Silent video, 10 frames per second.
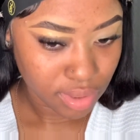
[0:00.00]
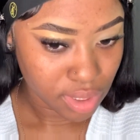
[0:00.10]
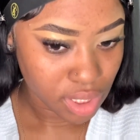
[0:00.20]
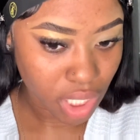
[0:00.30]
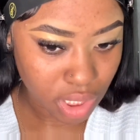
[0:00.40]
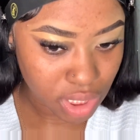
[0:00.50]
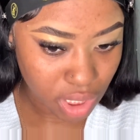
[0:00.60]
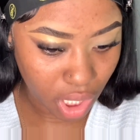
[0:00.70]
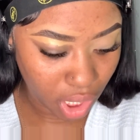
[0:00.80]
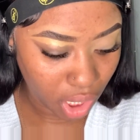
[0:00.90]

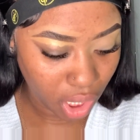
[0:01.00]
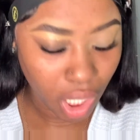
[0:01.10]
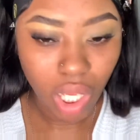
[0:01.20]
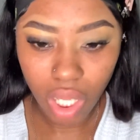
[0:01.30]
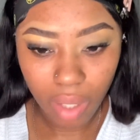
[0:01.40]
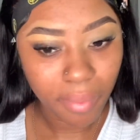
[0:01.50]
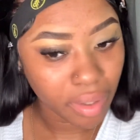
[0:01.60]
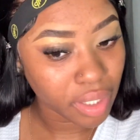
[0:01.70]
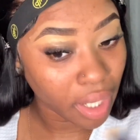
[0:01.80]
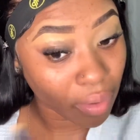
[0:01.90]
Chelsea, come
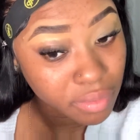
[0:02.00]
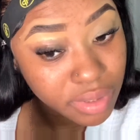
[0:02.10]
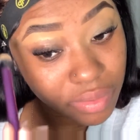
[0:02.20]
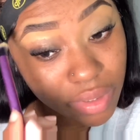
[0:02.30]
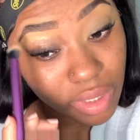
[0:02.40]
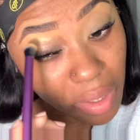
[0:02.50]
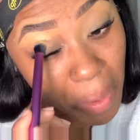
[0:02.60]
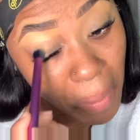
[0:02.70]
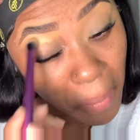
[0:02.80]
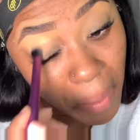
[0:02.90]
on now. Seriously.
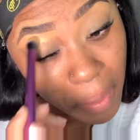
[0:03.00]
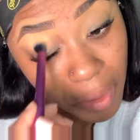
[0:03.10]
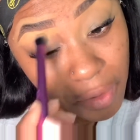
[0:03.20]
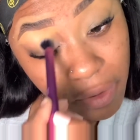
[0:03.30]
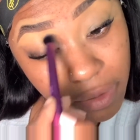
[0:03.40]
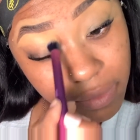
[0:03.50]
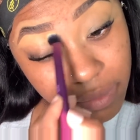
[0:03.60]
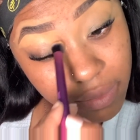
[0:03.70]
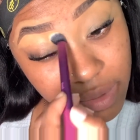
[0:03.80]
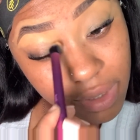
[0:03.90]
Yo,
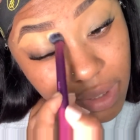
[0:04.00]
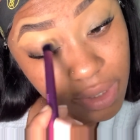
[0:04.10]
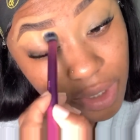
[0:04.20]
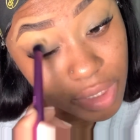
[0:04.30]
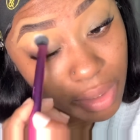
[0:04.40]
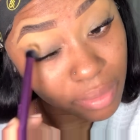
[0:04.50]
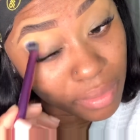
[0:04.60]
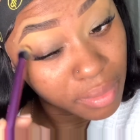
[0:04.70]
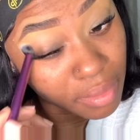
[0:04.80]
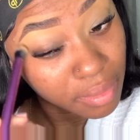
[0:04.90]
is this a joke?